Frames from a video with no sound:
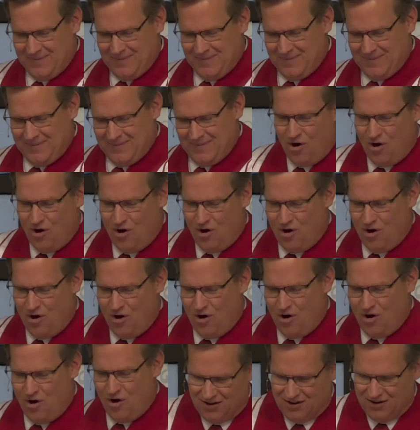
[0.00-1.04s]

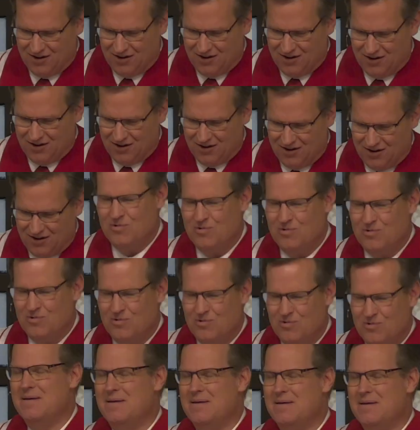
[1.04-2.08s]
ordinarily, we
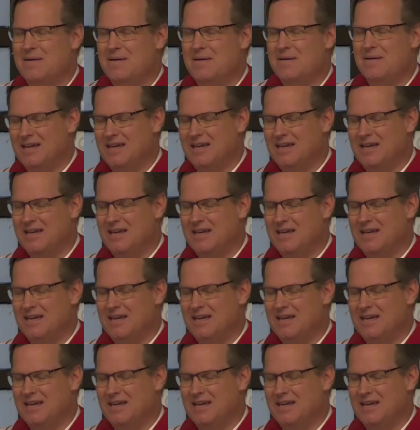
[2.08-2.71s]
may maintain